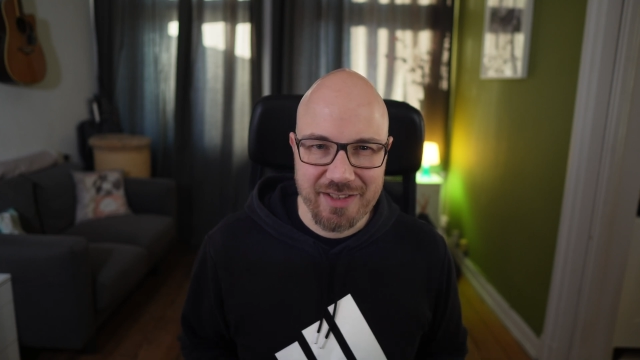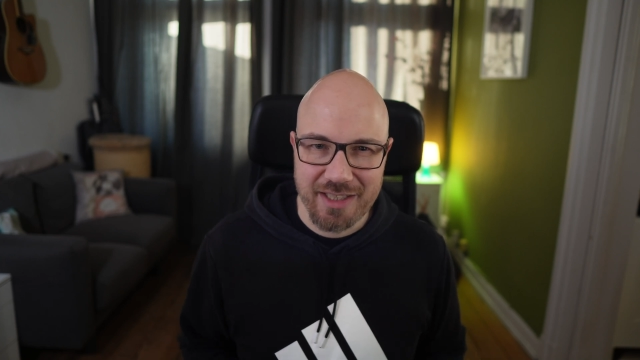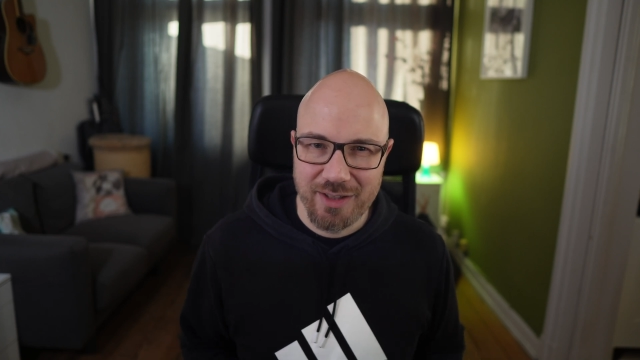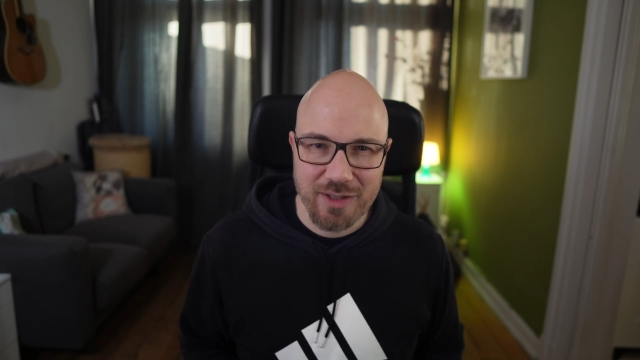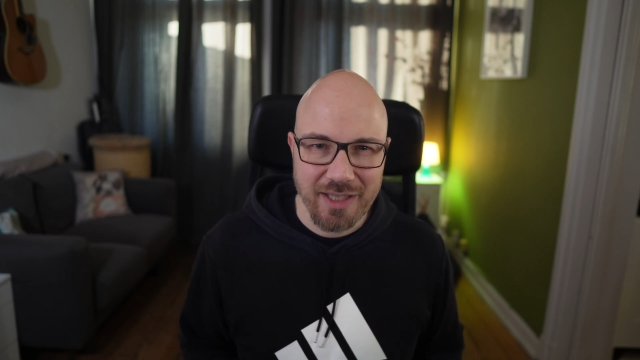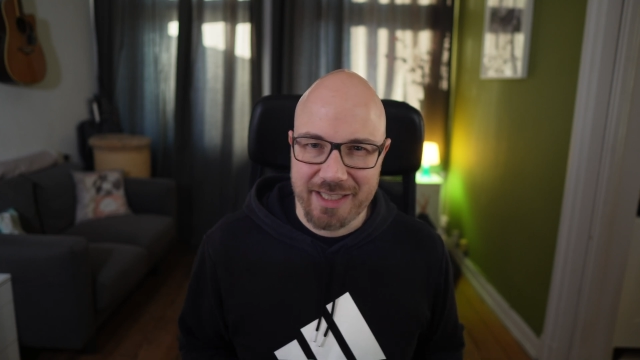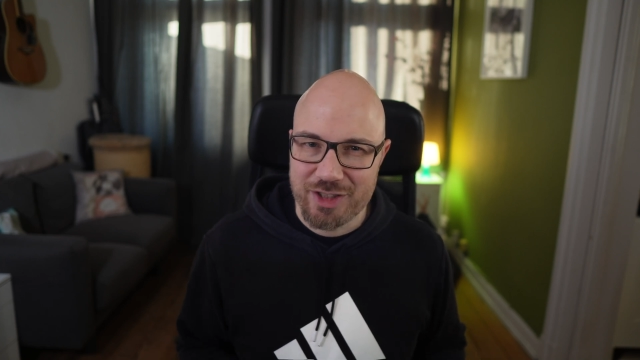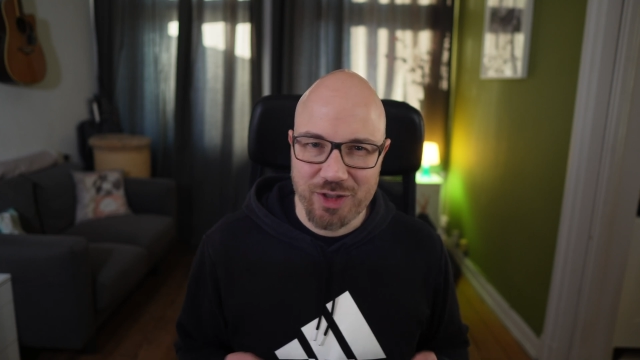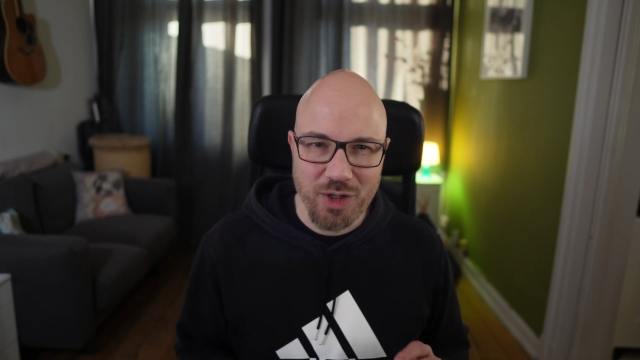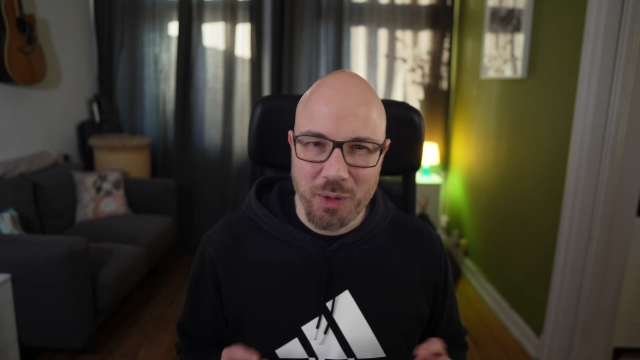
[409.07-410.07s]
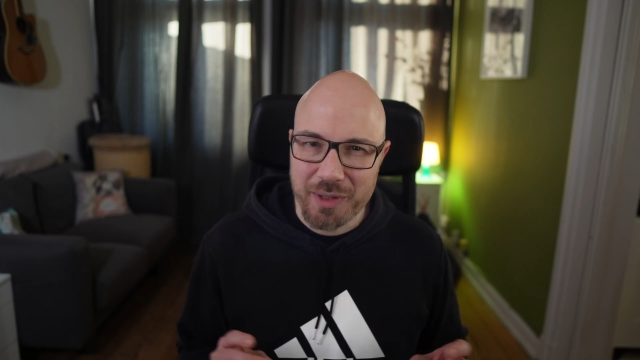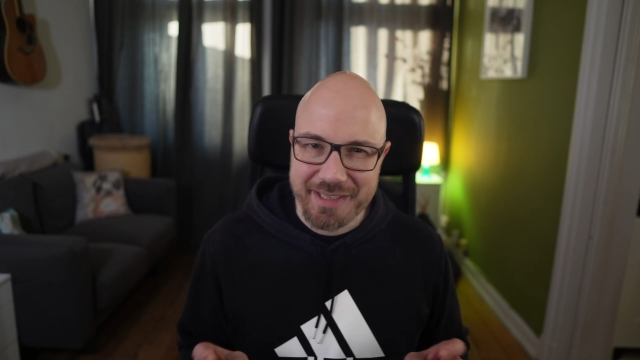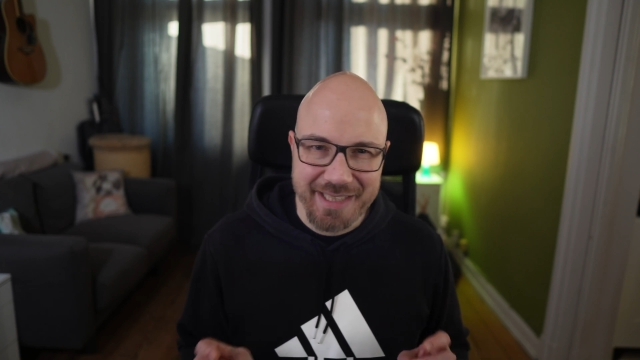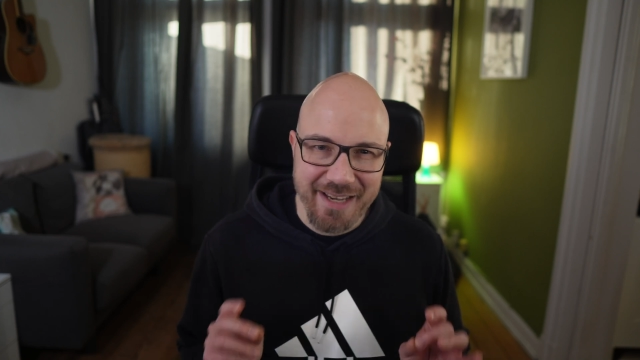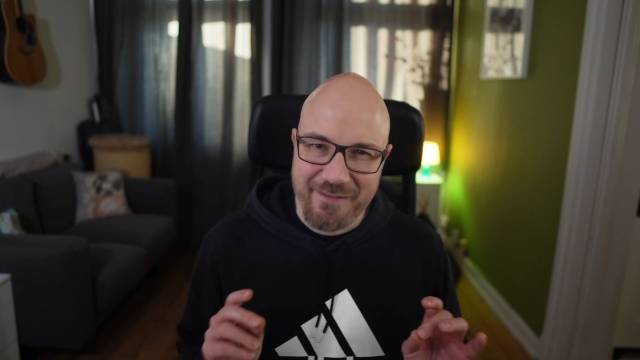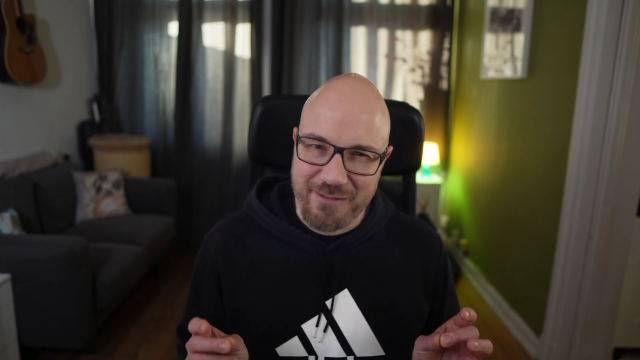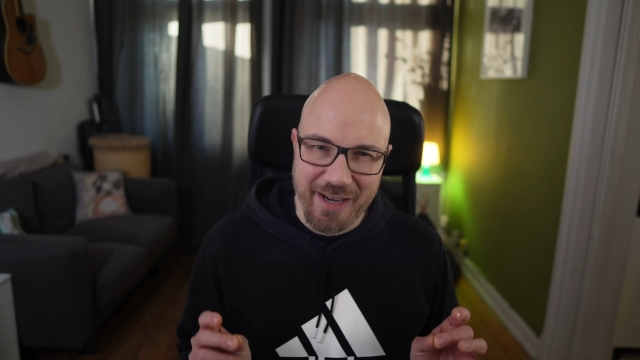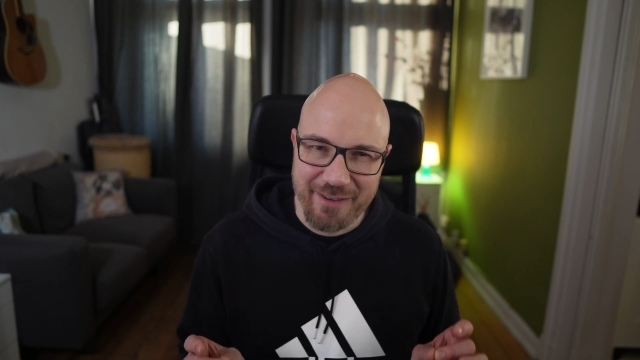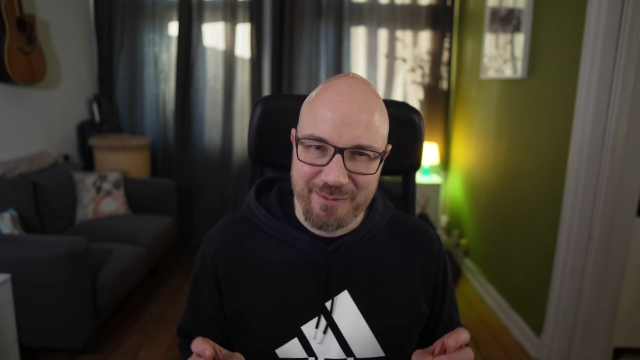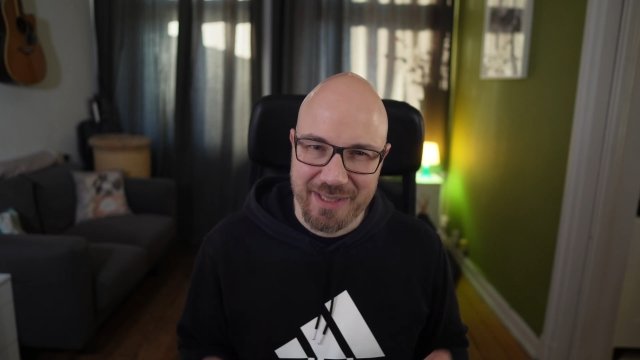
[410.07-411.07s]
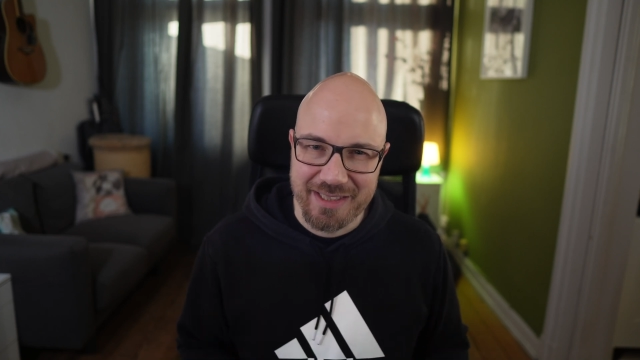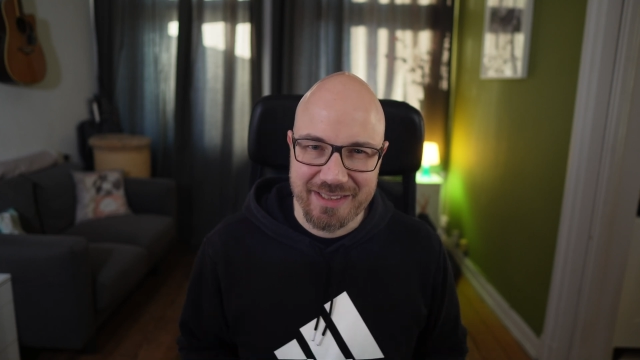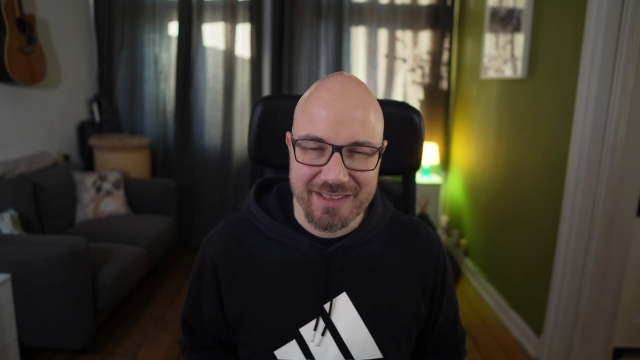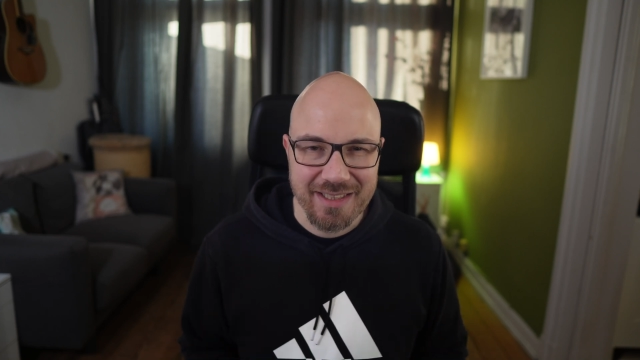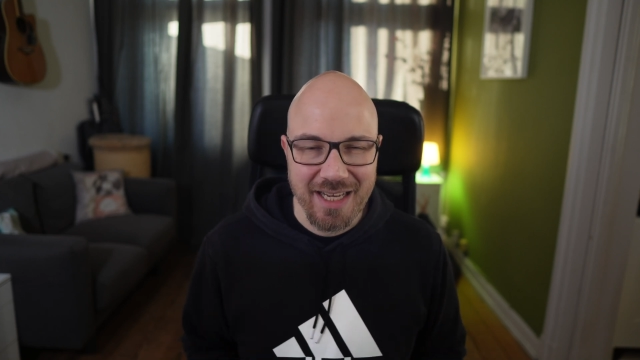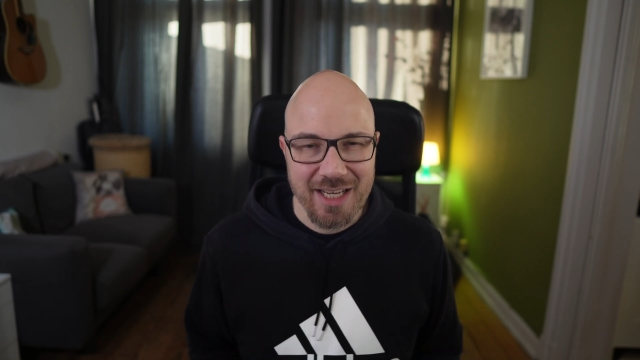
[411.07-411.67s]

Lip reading: that look like it should only take 5 minutes.